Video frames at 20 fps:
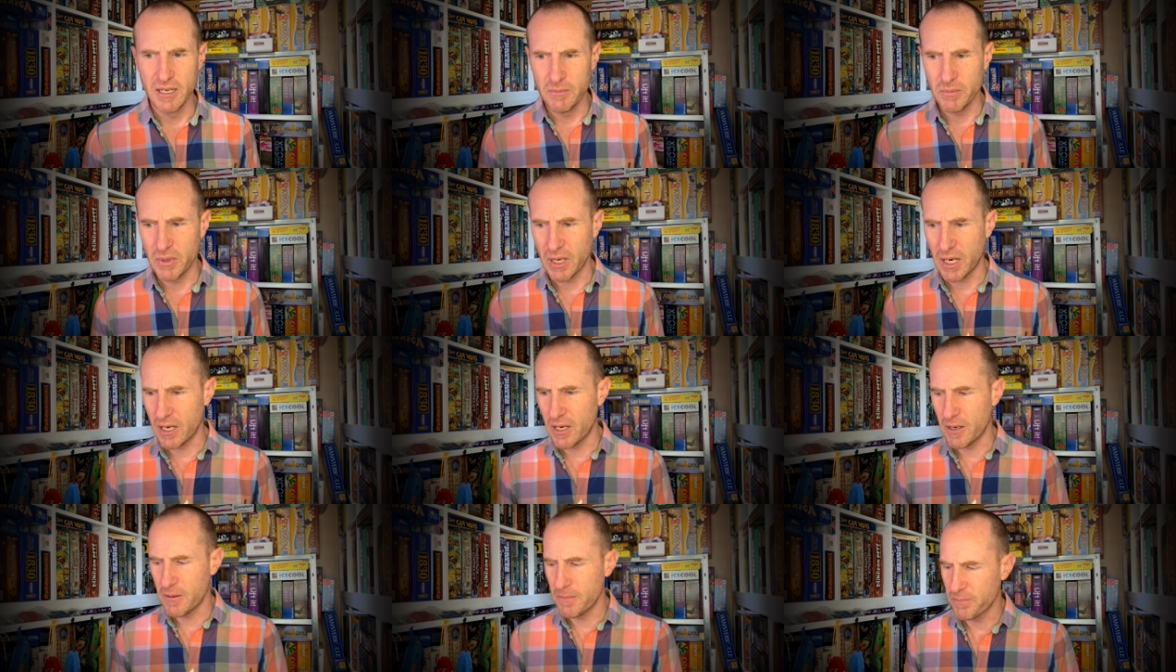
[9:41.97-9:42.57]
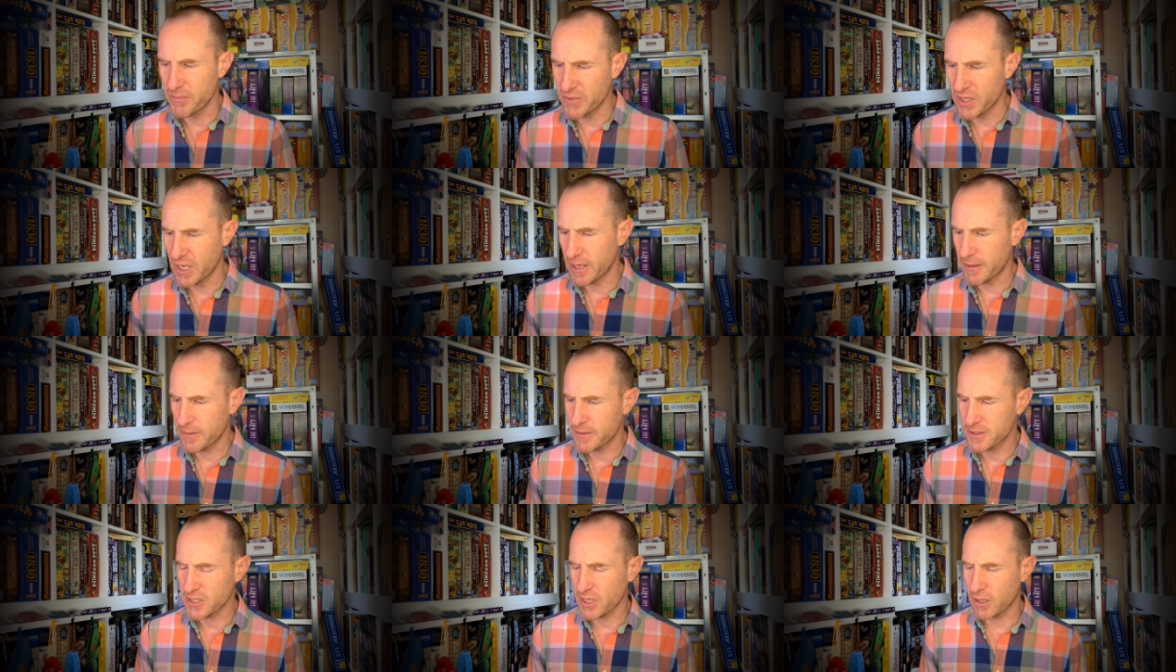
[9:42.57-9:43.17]
But yeah,
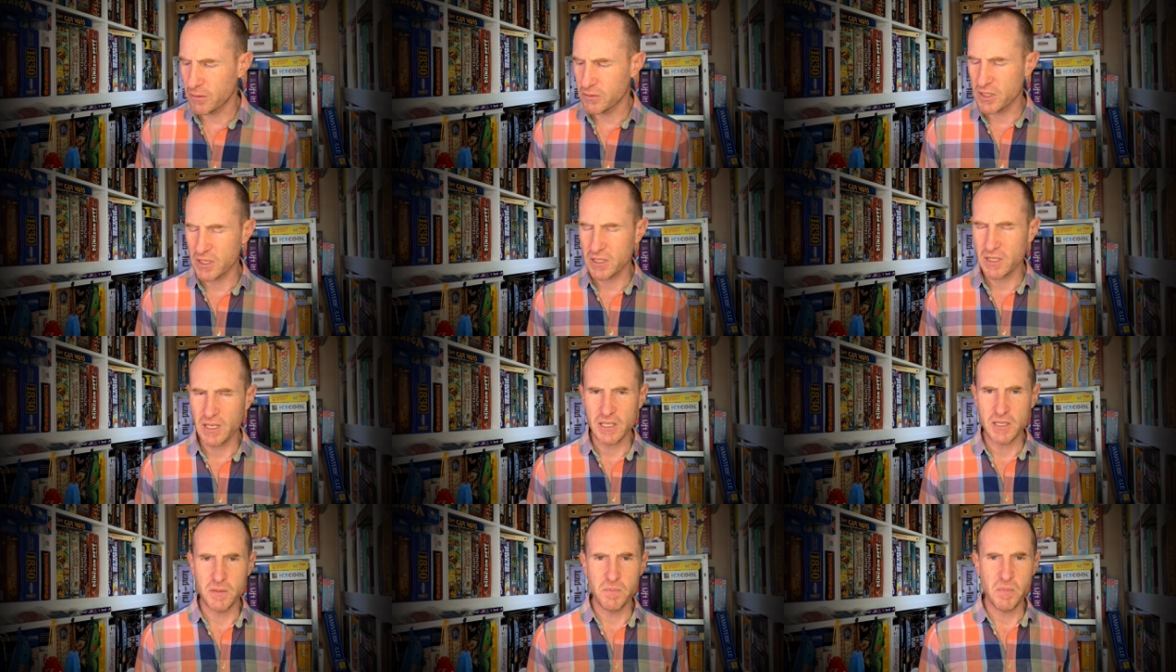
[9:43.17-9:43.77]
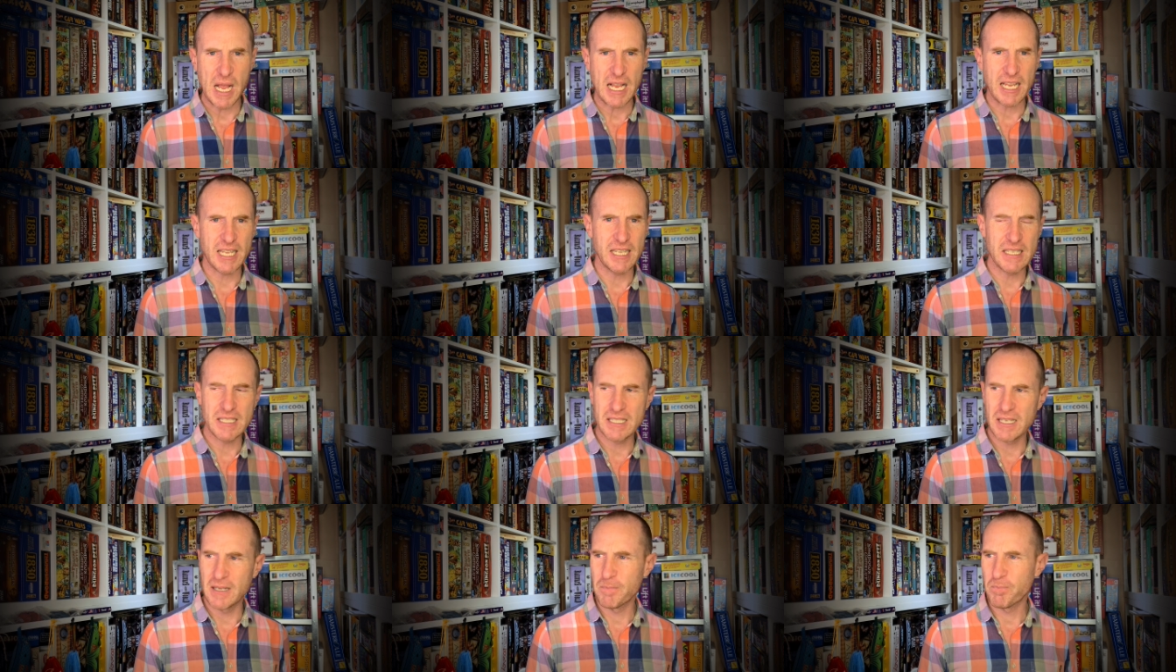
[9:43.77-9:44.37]
so just get some baggies.